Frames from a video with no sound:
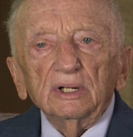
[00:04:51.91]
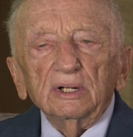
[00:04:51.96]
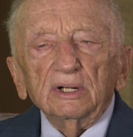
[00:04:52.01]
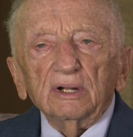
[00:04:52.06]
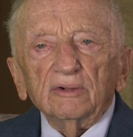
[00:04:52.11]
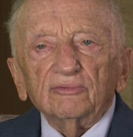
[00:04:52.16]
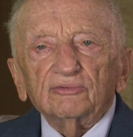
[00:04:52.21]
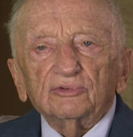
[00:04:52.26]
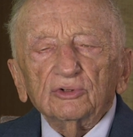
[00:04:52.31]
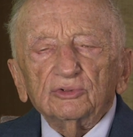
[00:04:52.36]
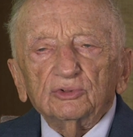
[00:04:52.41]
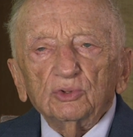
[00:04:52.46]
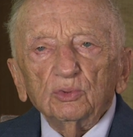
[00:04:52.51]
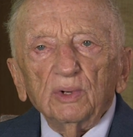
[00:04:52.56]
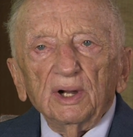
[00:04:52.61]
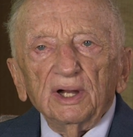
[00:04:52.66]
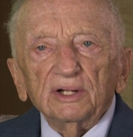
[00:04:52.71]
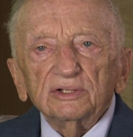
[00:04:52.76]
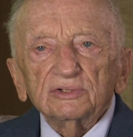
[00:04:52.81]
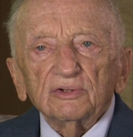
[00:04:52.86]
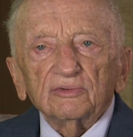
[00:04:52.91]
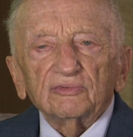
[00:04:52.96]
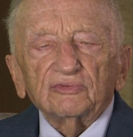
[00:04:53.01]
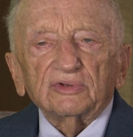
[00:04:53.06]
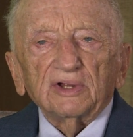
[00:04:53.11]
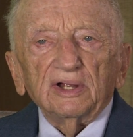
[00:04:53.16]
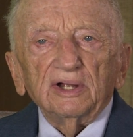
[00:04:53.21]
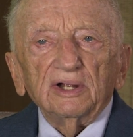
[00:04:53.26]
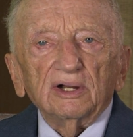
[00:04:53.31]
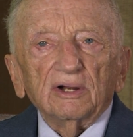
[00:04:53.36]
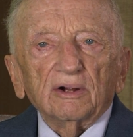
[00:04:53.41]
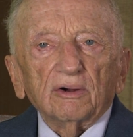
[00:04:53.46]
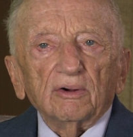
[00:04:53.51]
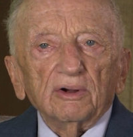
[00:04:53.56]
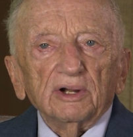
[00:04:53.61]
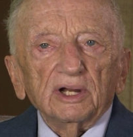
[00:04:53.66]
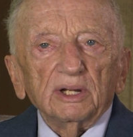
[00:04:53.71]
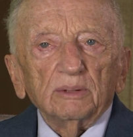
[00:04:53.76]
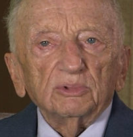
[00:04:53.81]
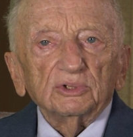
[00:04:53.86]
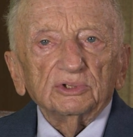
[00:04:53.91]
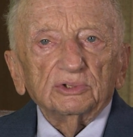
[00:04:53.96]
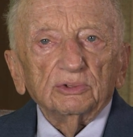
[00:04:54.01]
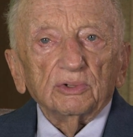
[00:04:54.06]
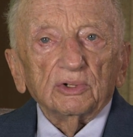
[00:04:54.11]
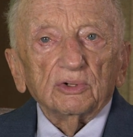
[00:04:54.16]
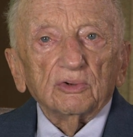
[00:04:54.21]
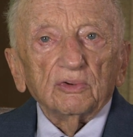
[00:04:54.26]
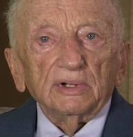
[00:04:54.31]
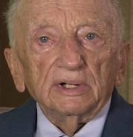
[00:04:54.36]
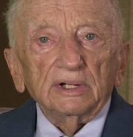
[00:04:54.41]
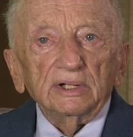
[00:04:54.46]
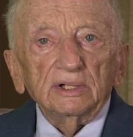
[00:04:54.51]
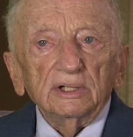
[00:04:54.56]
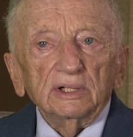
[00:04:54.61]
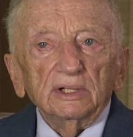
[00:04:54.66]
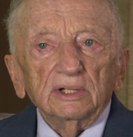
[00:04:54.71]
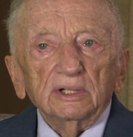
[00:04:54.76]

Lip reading: if the two heads of state are unable to agree,